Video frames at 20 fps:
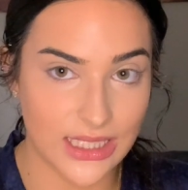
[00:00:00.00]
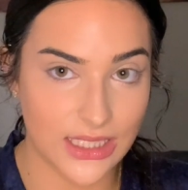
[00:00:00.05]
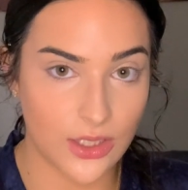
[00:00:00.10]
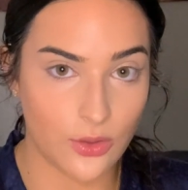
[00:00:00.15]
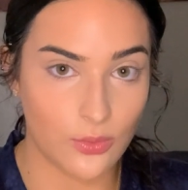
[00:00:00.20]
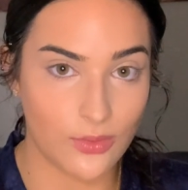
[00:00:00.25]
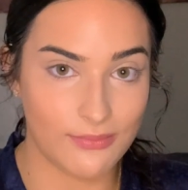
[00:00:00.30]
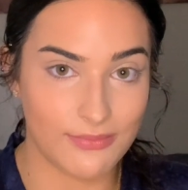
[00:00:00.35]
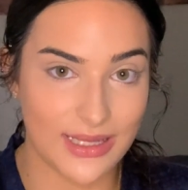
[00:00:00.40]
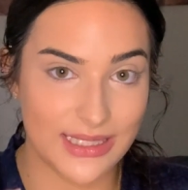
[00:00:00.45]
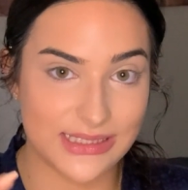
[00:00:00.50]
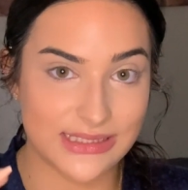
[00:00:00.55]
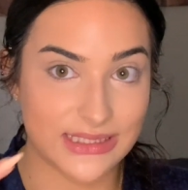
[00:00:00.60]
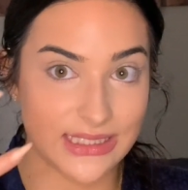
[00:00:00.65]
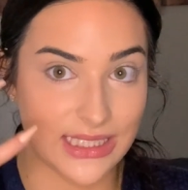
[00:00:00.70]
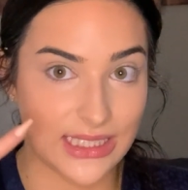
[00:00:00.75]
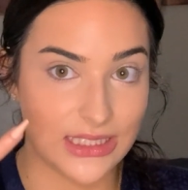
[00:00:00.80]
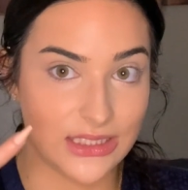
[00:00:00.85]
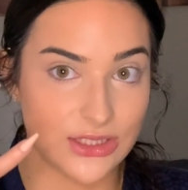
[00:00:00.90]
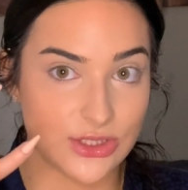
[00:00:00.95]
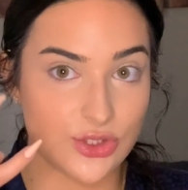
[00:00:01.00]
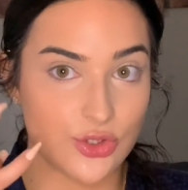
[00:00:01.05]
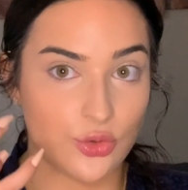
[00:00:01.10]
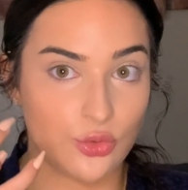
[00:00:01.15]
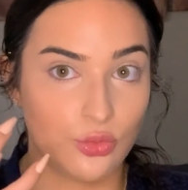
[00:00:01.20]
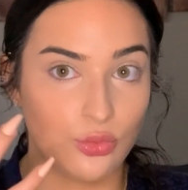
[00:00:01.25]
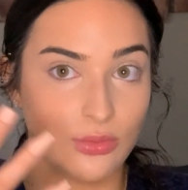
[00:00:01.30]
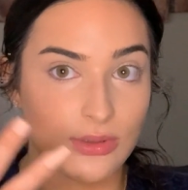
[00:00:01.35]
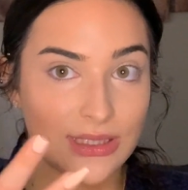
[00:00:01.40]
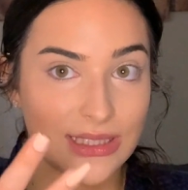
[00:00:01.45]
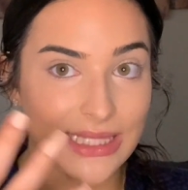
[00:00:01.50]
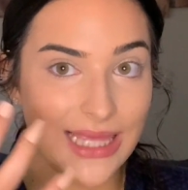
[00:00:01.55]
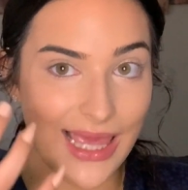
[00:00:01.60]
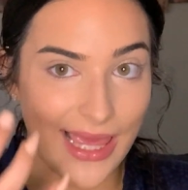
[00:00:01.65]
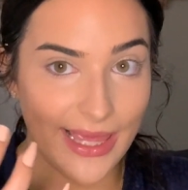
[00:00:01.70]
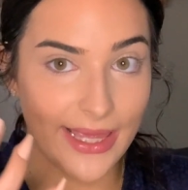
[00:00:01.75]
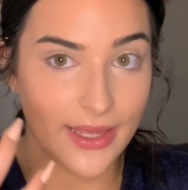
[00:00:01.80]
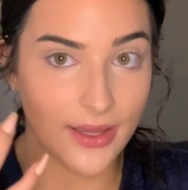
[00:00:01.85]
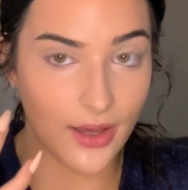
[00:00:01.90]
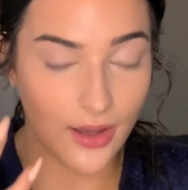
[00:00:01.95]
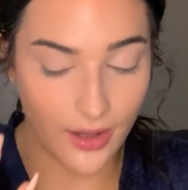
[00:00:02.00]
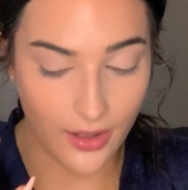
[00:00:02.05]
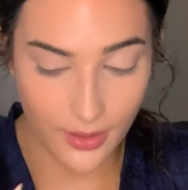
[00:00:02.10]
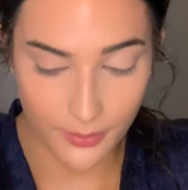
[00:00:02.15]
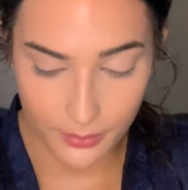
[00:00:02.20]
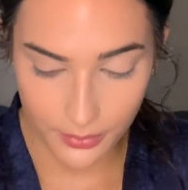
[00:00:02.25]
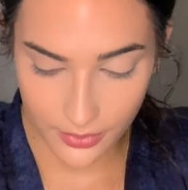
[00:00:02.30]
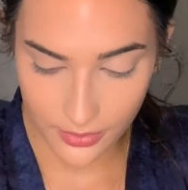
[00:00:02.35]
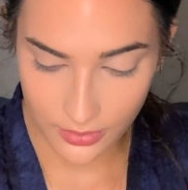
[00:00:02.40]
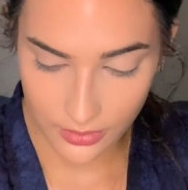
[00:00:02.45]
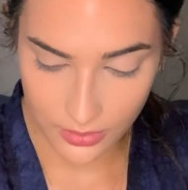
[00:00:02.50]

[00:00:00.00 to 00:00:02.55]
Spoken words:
I don't want my skin to cake up.